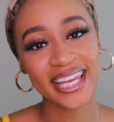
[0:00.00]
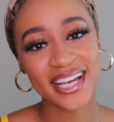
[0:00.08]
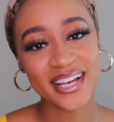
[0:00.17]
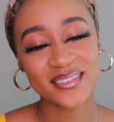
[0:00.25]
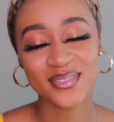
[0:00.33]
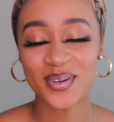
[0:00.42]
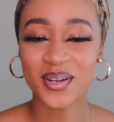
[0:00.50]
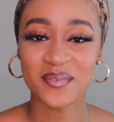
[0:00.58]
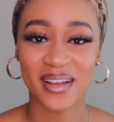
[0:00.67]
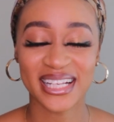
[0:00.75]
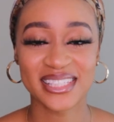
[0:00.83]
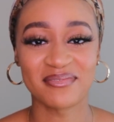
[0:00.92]
loves, welcome
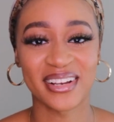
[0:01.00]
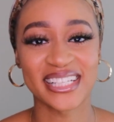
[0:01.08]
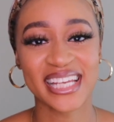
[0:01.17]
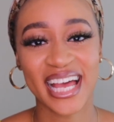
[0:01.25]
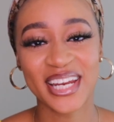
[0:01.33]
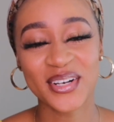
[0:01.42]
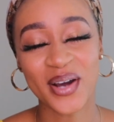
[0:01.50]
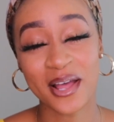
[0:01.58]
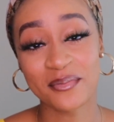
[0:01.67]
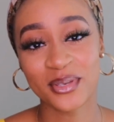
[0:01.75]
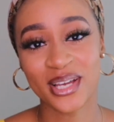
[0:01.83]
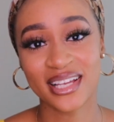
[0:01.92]
back to my channel. I
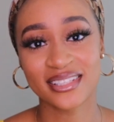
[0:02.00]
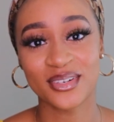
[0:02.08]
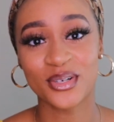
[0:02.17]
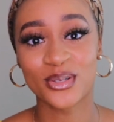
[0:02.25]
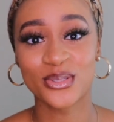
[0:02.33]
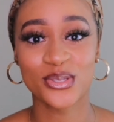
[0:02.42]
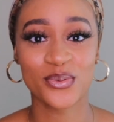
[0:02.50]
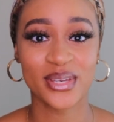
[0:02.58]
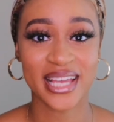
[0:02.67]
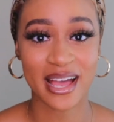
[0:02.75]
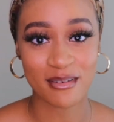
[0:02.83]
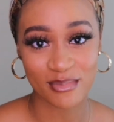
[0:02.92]
hope you guys are all
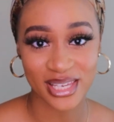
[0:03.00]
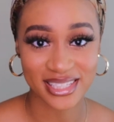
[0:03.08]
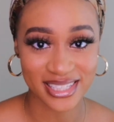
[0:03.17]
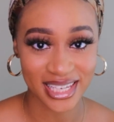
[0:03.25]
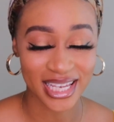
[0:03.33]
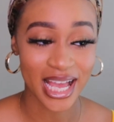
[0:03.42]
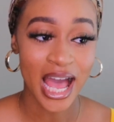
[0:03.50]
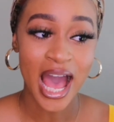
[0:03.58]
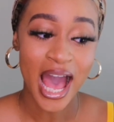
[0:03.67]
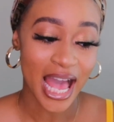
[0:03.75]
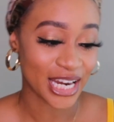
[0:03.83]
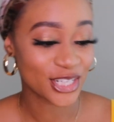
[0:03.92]
doing amazing.
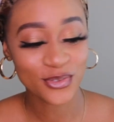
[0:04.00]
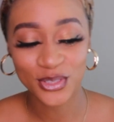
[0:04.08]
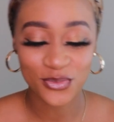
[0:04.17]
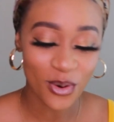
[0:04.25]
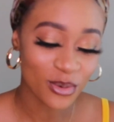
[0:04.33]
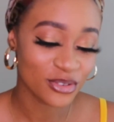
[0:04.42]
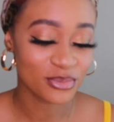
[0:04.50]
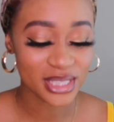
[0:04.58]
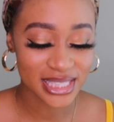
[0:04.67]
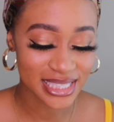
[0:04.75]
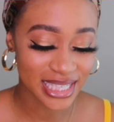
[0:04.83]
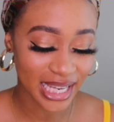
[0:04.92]
I don't know what's wrong with me
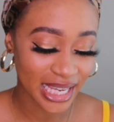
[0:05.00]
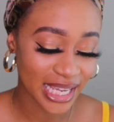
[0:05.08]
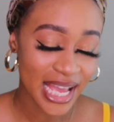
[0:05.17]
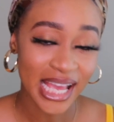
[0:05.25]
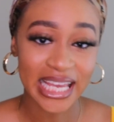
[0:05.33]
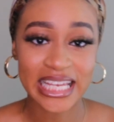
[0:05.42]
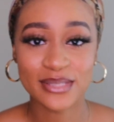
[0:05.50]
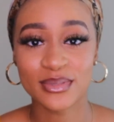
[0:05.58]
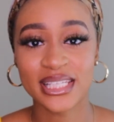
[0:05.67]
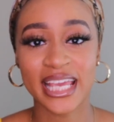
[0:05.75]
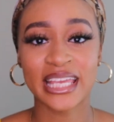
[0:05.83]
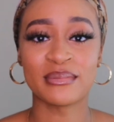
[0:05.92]
today. It's
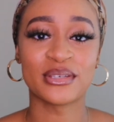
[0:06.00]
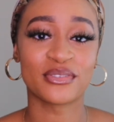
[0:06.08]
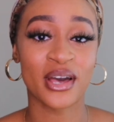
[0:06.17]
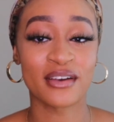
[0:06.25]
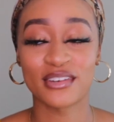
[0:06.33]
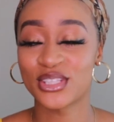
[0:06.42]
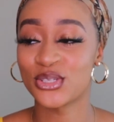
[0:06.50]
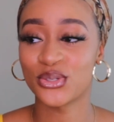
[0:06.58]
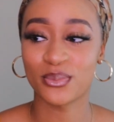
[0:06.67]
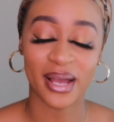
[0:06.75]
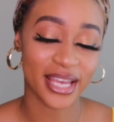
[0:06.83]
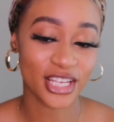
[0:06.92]
been taking me forever to
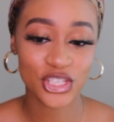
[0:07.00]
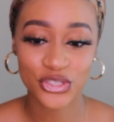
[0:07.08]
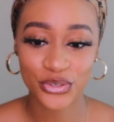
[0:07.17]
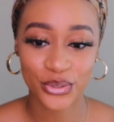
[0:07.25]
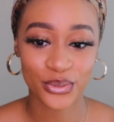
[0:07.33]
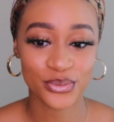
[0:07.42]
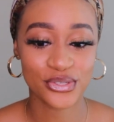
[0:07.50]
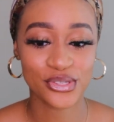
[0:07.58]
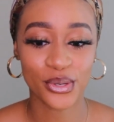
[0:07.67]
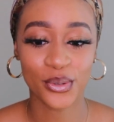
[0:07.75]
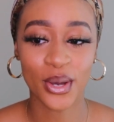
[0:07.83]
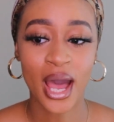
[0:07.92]
do my intro,
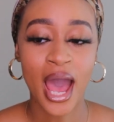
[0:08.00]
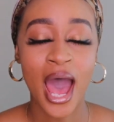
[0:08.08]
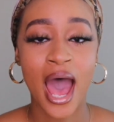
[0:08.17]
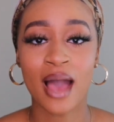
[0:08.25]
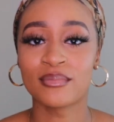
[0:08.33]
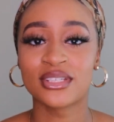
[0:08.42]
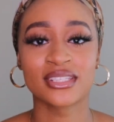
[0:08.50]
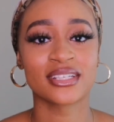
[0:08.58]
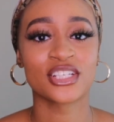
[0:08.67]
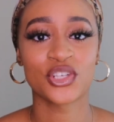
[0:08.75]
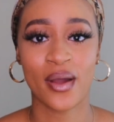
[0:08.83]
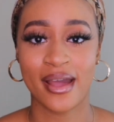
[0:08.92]
so I'm just
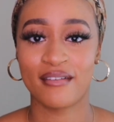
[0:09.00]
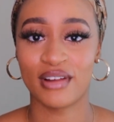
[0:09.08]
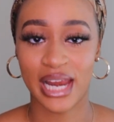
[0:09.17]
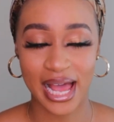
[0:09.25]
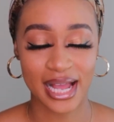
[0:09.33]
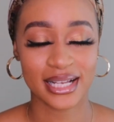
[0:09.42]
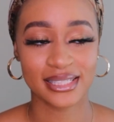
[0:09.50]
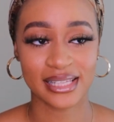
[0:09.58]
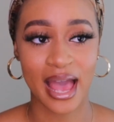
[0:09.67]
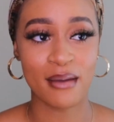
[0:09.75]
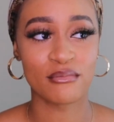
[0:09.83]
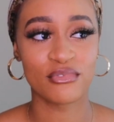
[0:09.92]
gonna try and relax.
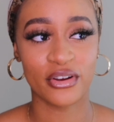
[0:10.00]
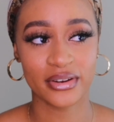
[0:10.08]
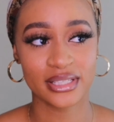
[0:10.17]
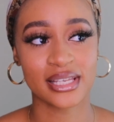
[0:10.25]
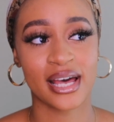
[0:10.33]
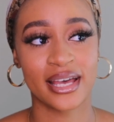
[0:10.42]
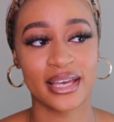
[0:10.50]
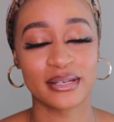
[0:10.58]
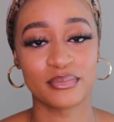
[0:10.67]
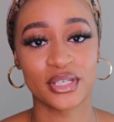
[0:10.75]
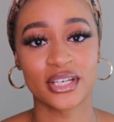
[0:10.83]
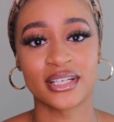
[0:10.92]
I'm very
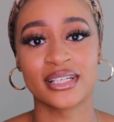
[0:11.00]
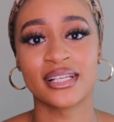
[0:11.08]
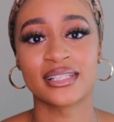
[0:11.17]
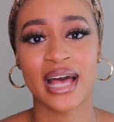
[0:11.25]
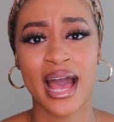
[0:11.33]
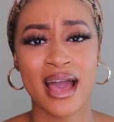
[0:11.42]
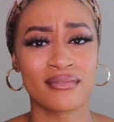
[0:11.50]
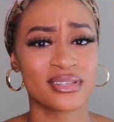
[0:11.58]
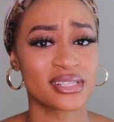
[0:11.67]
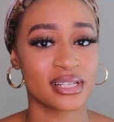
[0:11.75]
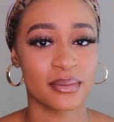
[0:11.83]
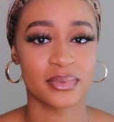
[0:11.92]
tired because I
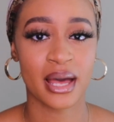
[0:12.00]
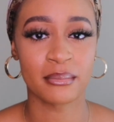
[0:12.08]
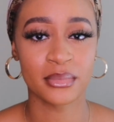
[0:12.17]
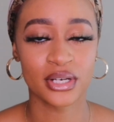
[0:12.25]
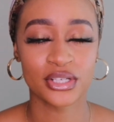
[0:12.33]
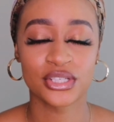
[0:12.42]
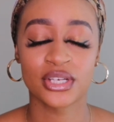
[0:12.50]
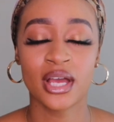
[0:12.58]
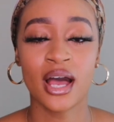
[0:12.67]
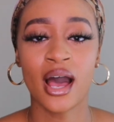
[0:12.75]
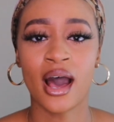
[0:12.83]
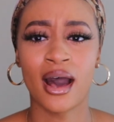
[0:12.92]
haven't slept that much.
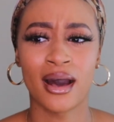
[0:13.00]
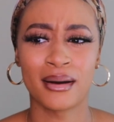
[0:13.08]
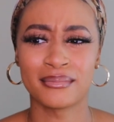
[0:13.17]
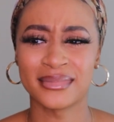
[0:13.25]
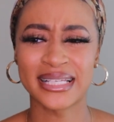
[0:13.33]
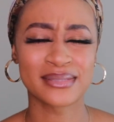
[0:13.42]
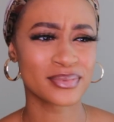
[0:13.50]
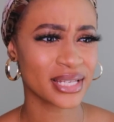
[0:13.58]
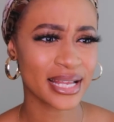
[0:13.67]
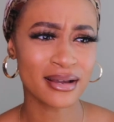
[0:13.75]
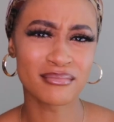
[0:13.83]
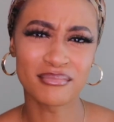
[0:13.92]
It's been
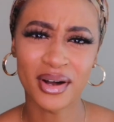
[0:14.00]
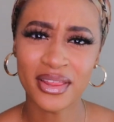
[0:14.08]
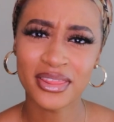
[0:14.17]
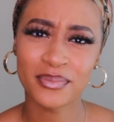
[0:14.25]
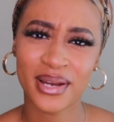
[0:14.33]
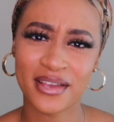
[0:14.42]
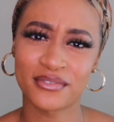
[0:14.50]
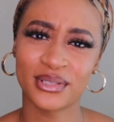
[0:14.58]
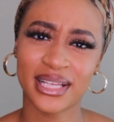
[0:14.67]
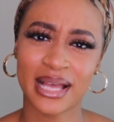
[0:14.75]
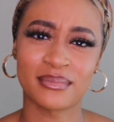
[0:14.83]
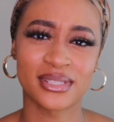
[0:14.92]
like a month, but I feel
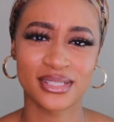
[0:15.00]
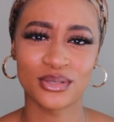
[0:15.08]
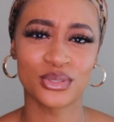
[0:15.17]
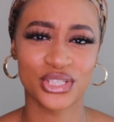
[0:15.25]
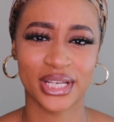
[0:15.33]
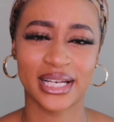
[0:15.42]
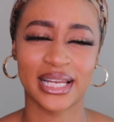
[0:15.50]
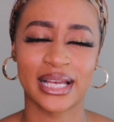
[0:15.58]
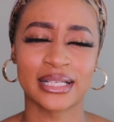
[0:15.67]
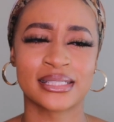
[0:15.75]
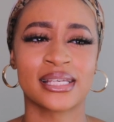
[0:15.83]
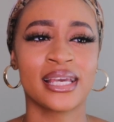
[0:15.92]
like I'm still jet
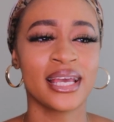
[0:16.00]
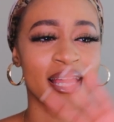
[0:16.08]
lagged.